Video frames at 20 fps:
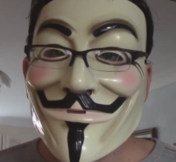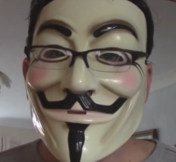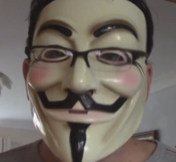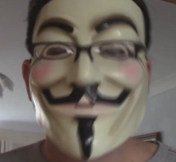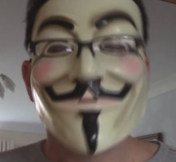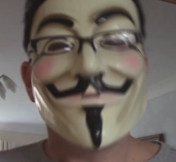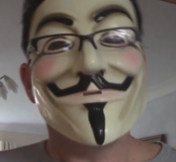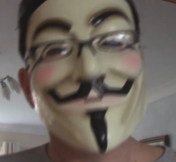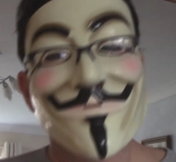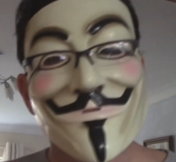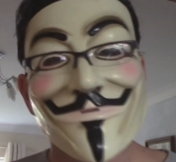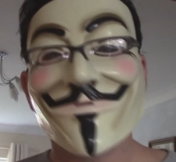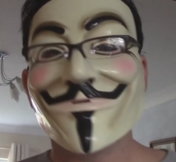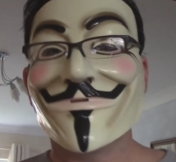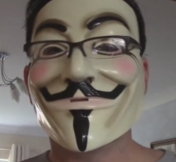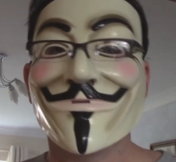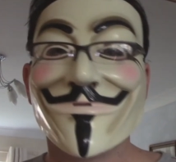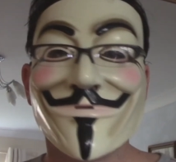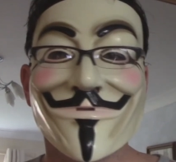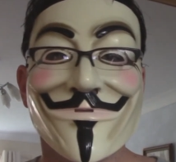Pick a
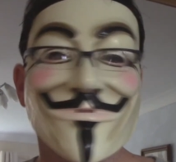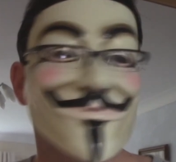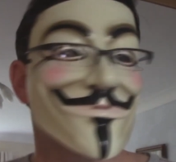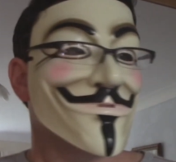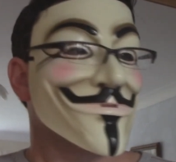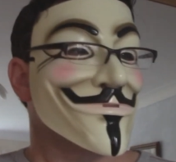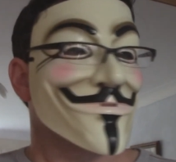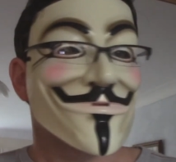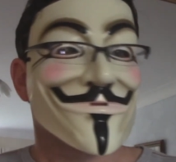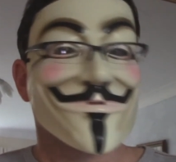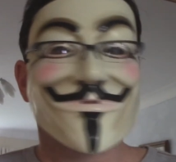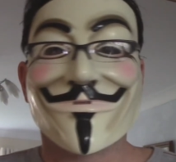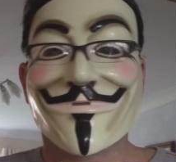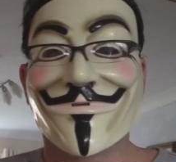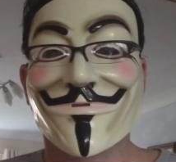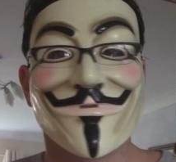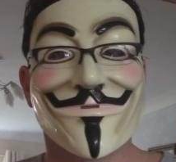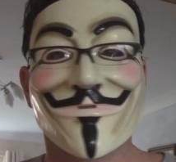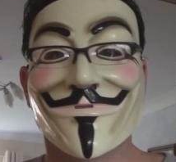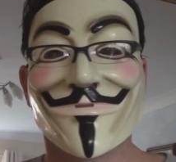topic, research
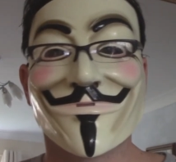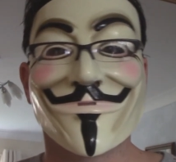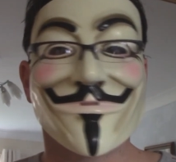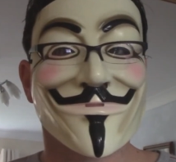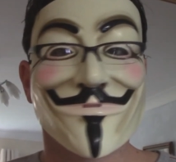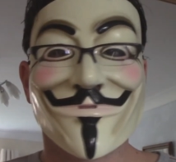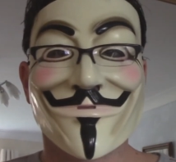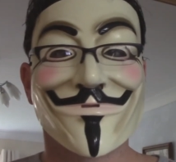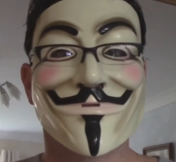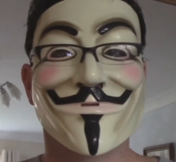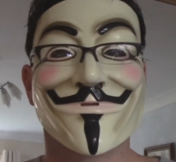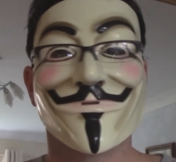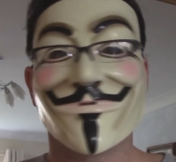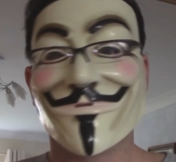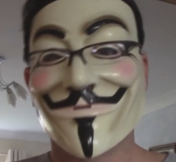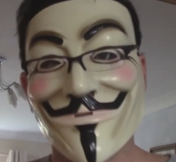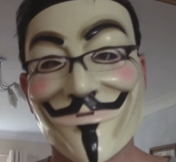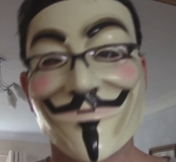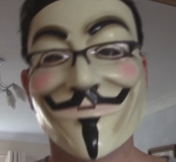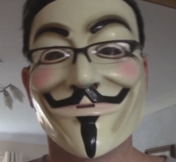it, and you will see that the
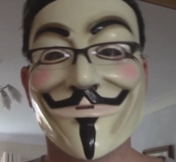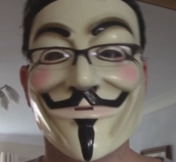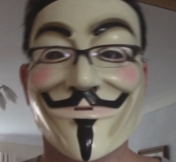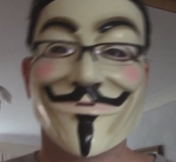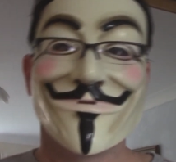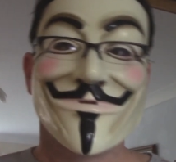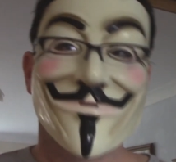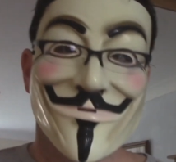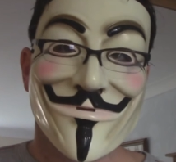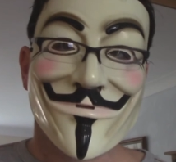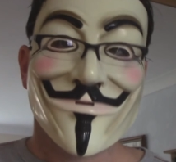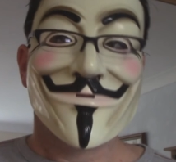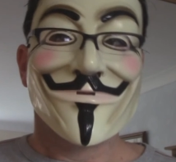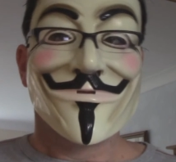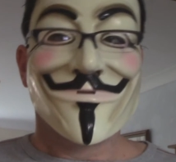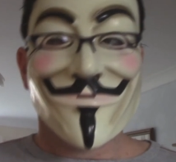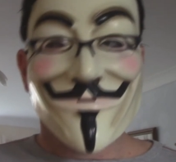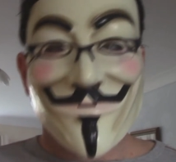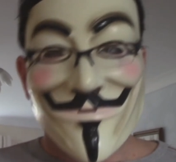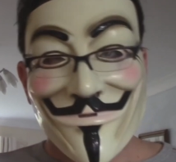reason for that
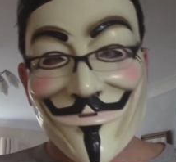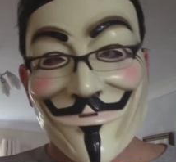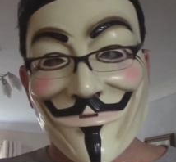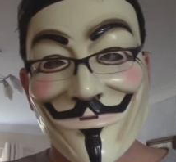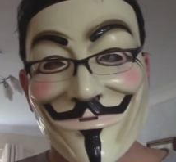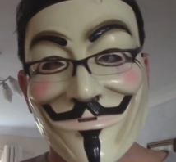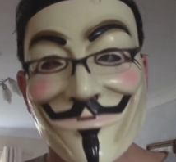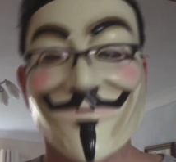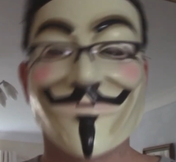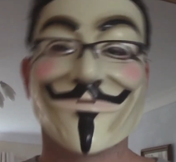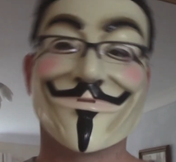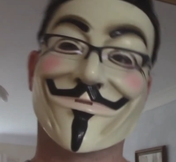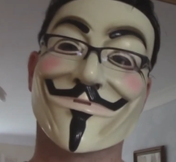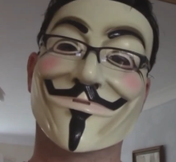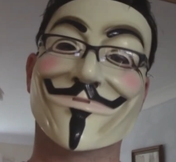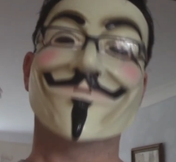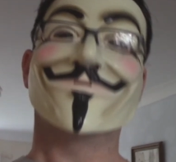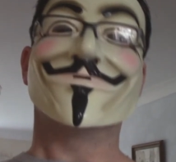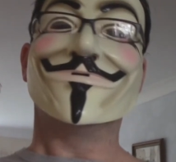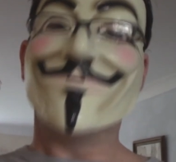policy comes
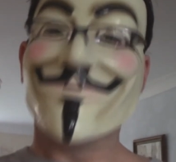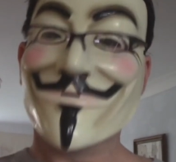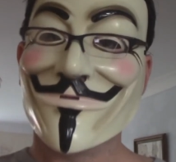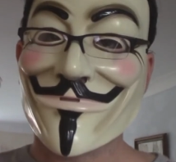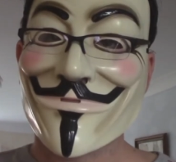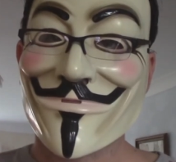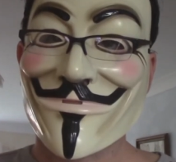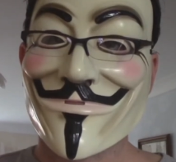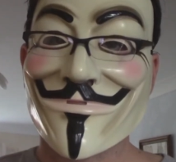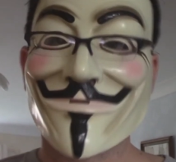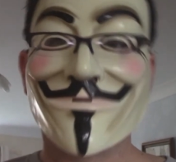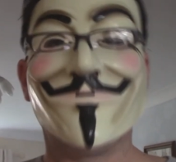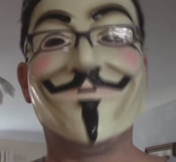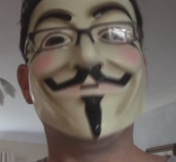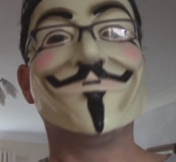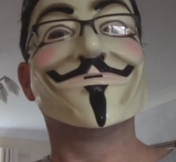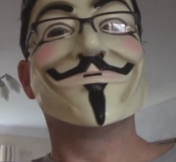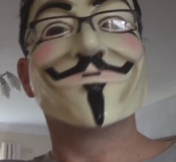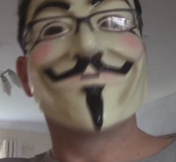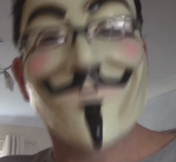from Brussels,
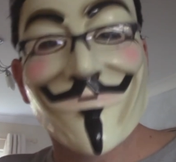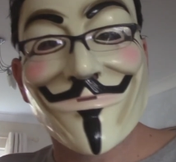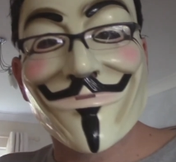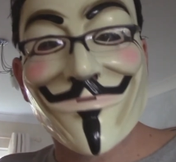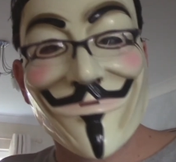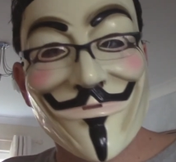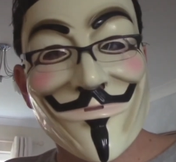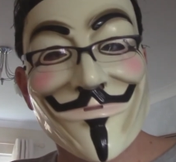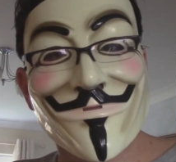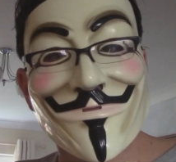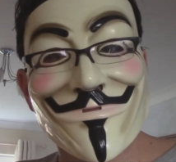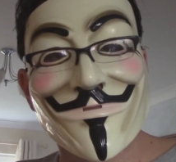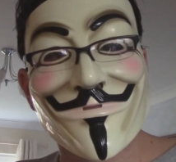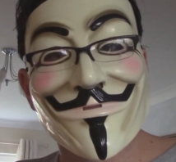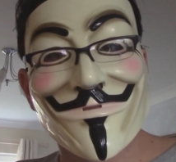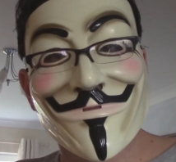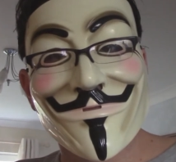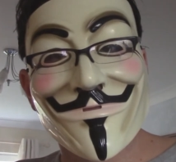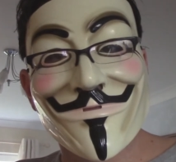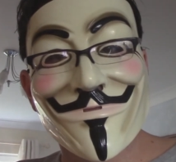not
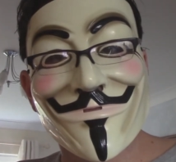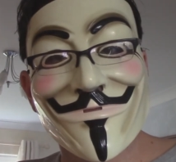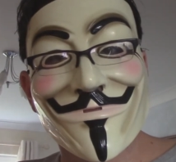Westminster.